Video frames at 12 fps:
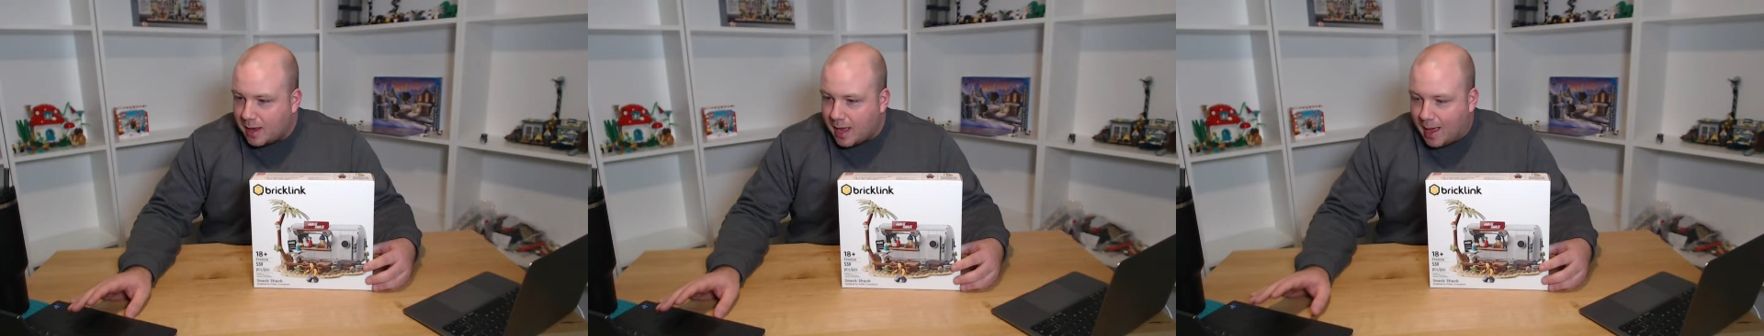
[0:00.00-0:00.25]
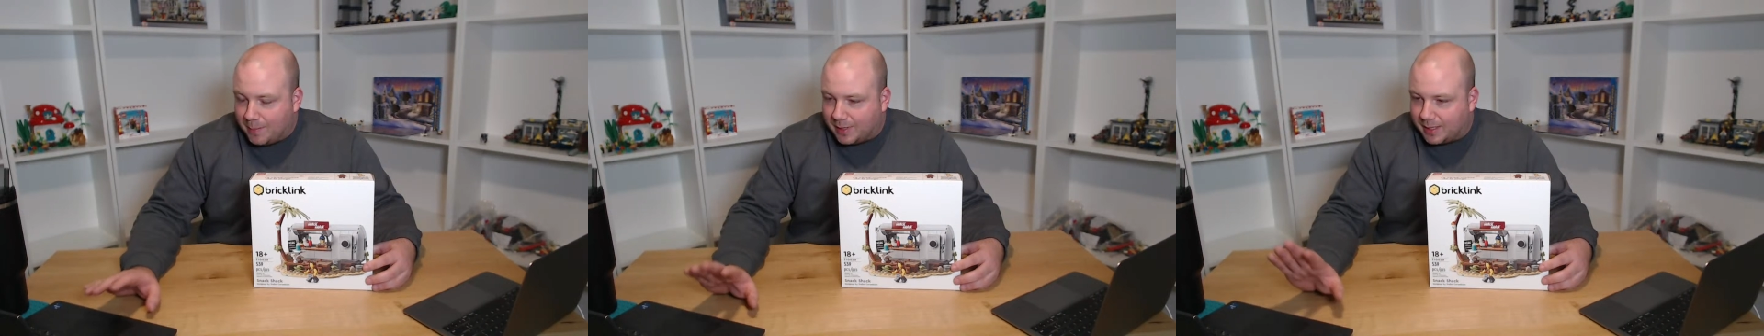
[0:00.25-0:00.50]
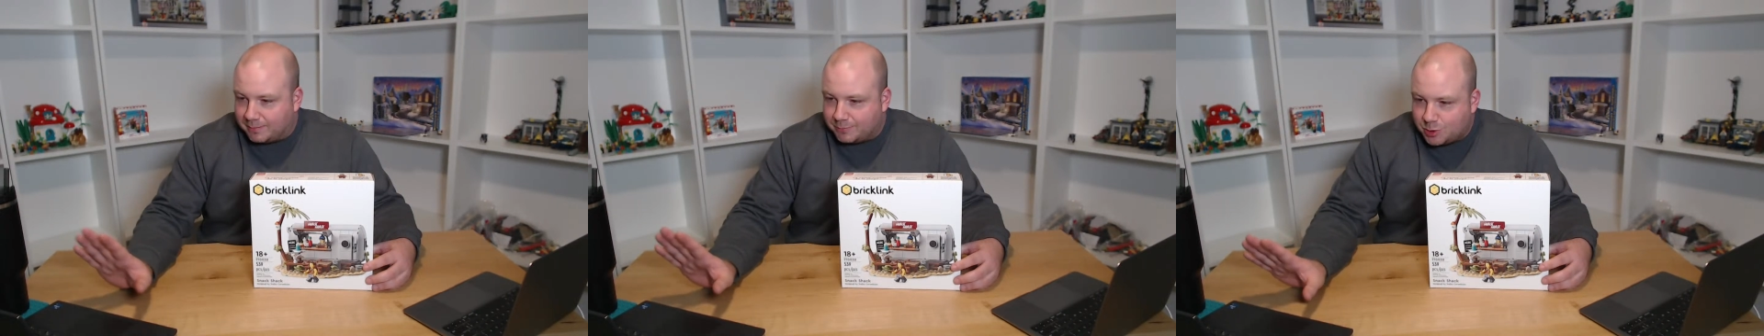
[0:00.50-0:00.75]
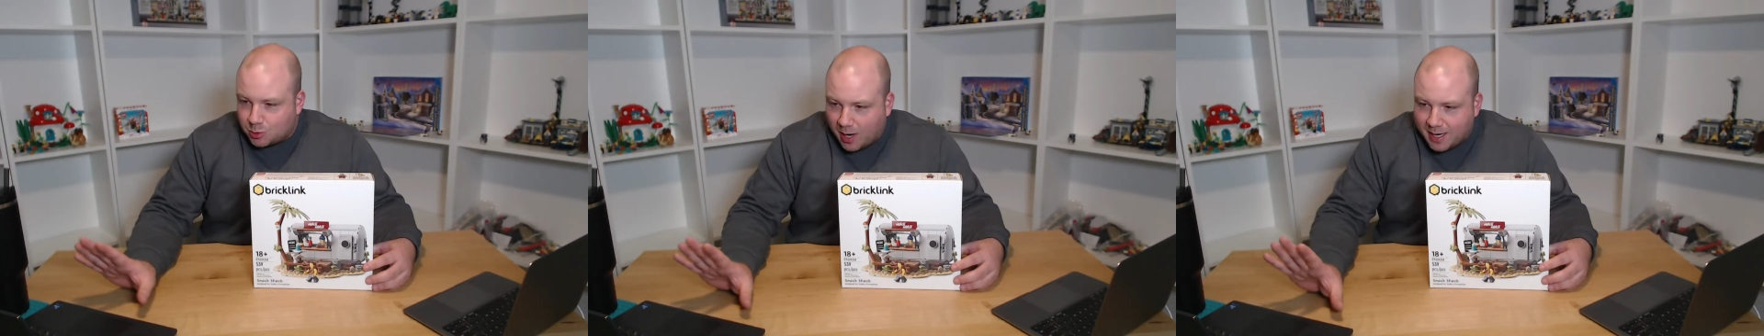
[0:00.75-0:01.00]
I'm going to
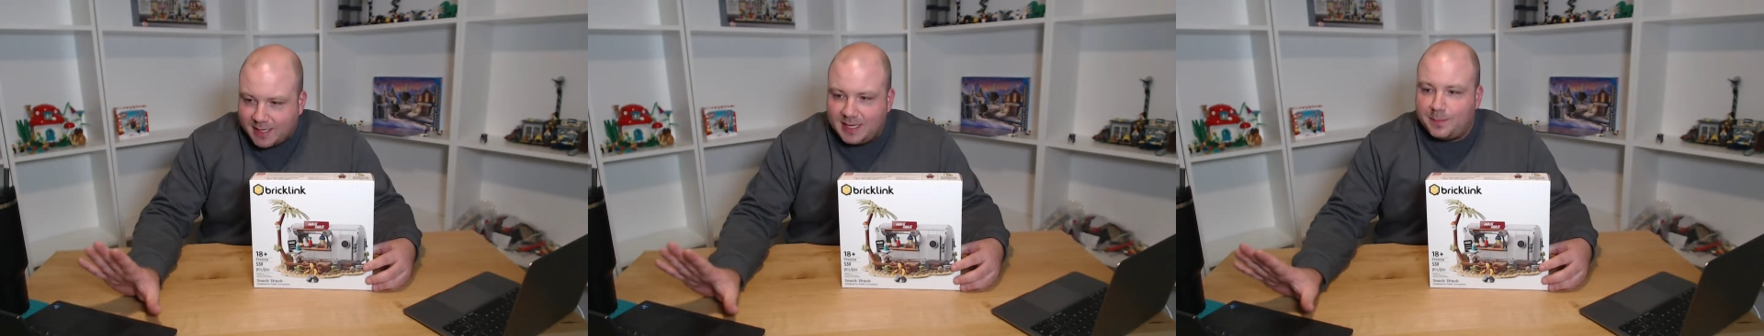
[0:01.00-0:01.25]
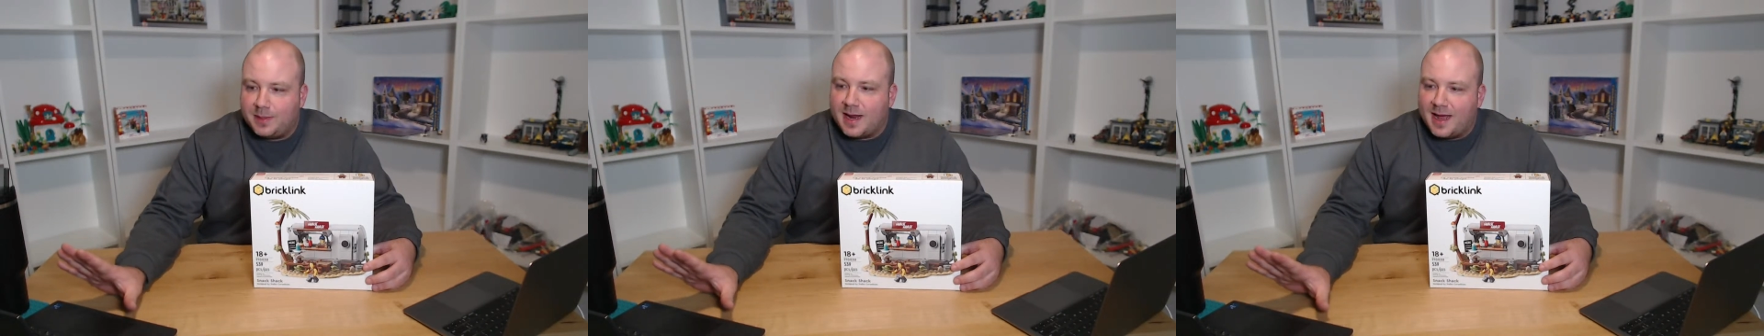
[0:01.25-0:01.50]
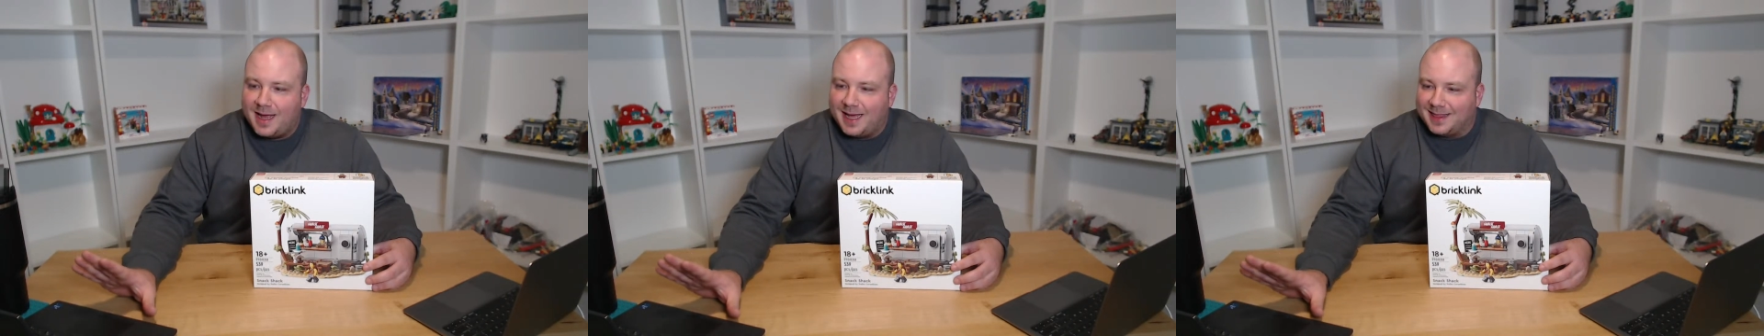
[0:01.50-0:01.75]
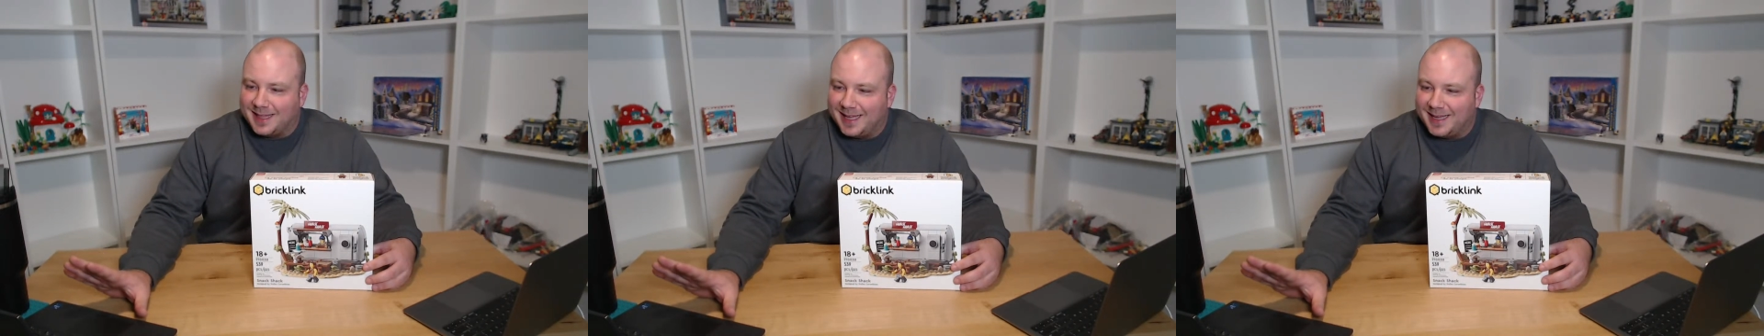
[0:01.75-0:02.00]
try to keep an eye
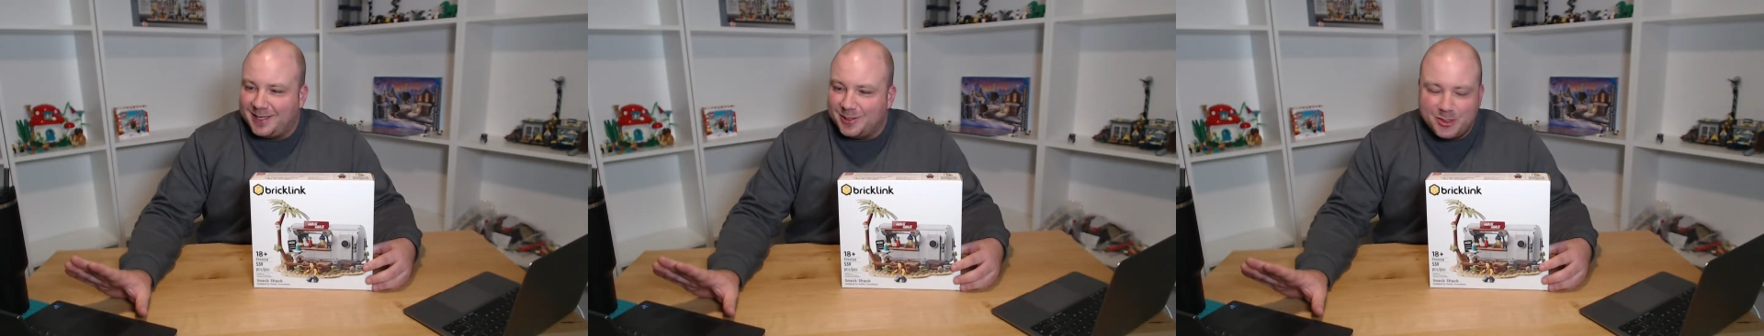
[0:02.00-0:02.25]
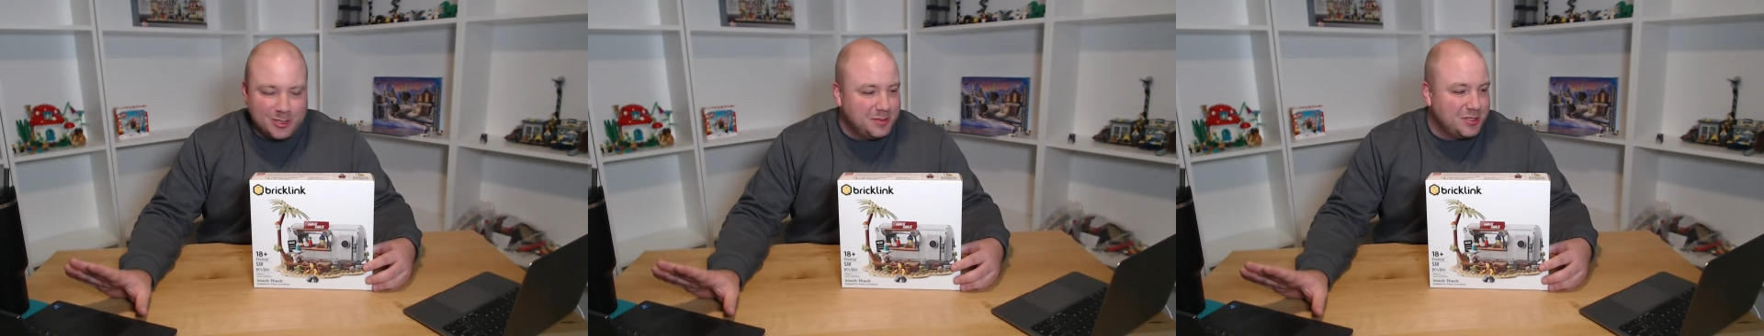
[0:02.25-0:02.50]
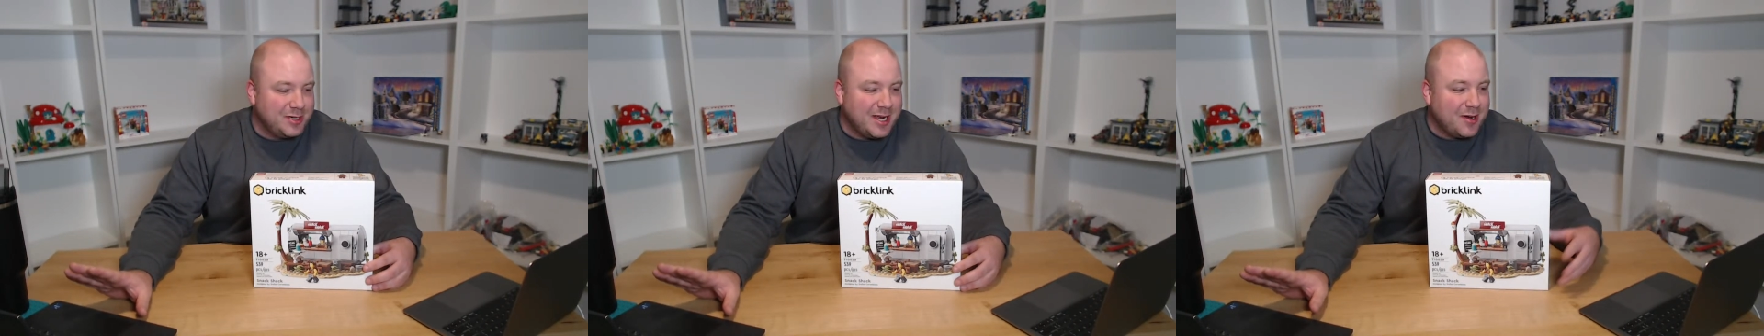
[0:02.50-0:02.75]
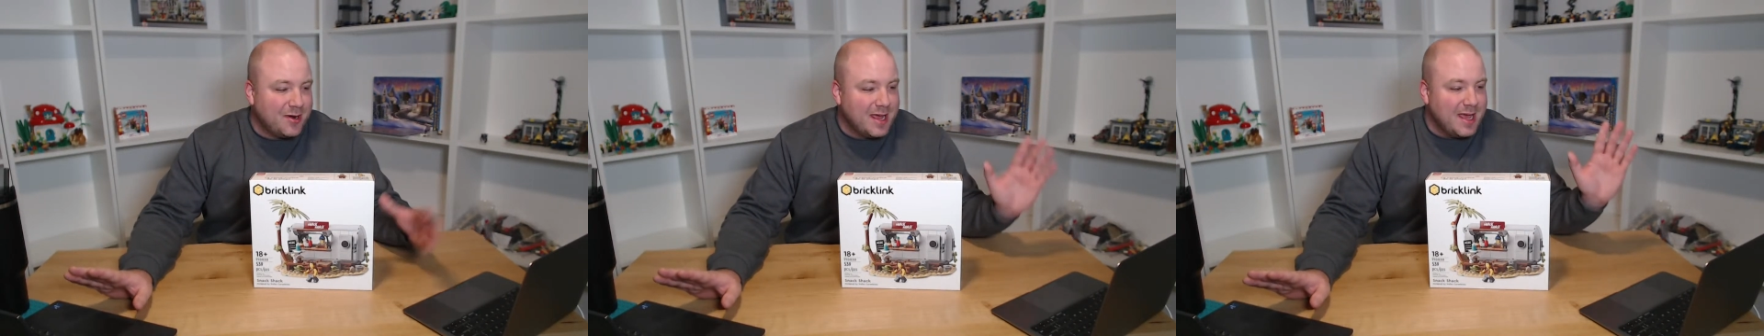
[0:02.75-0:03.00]
on the YouTube
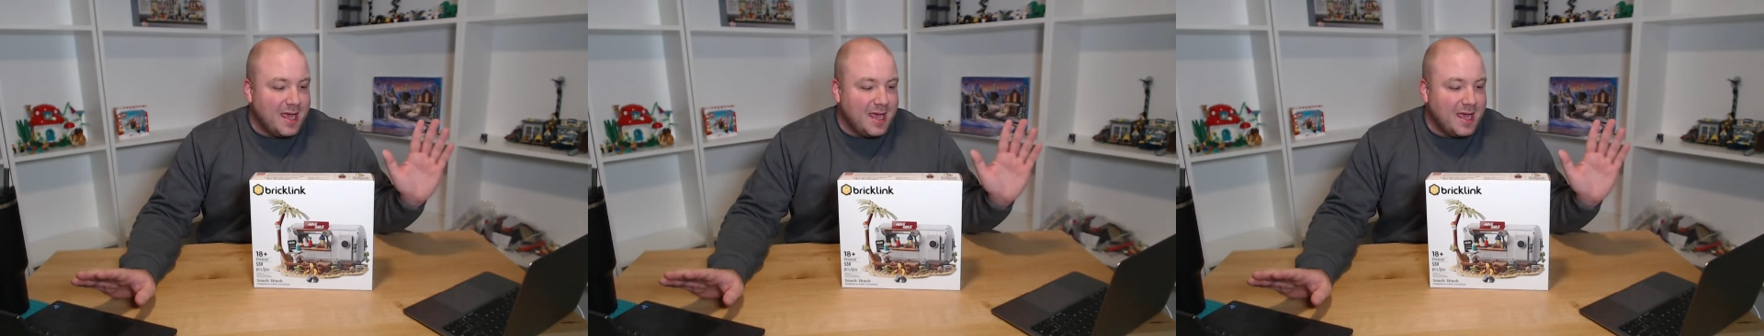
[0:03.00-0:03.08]
studio.